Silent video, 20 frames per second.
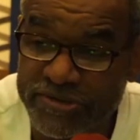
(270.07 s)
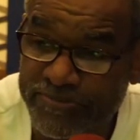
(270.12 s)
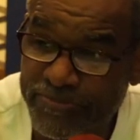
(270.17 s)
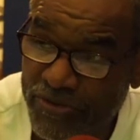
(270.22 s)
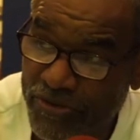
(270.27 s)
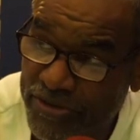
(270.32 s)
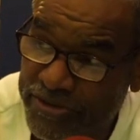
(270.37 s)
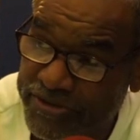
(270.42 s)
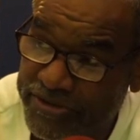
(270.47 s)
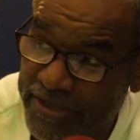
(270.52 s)

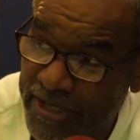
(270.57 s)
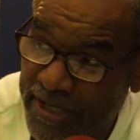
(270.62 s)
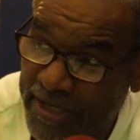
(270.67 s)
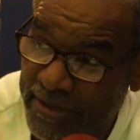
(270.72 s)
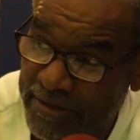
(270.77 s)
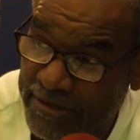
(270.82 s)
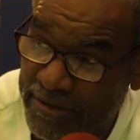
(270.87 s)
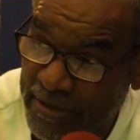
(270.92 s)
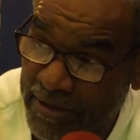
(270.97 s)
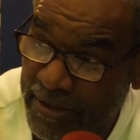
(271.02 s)
Spirit
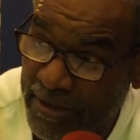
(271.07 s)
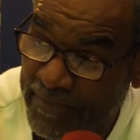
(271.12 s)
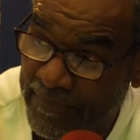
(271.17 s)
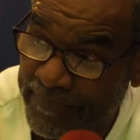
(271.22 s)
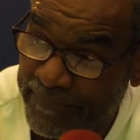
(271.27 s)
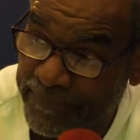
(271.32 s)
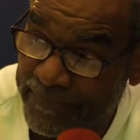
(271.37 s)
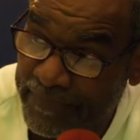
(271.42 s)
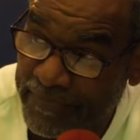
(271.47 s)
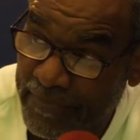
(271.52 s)
said unto
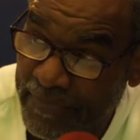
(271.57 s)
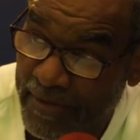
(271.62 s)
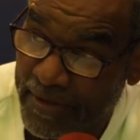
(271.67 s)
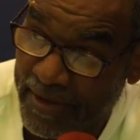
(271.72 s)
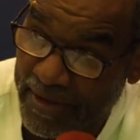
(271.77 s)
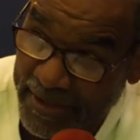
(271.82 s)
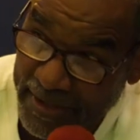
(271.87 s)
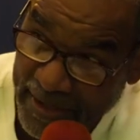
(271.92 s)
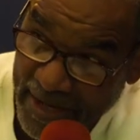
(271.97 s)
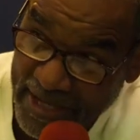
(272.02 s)
him,
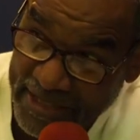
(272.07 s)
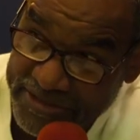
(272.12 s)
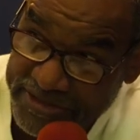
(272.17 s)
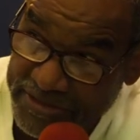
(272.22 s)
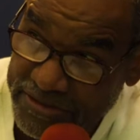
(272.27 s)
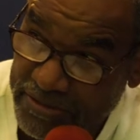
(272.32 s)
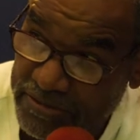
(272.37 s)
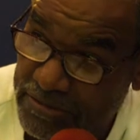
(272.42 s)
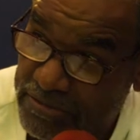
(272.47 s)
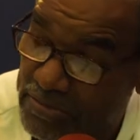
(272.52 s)

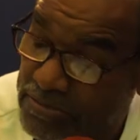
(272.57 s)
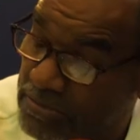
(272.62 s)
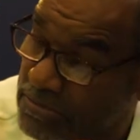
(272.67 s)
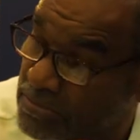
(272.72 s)
That's you.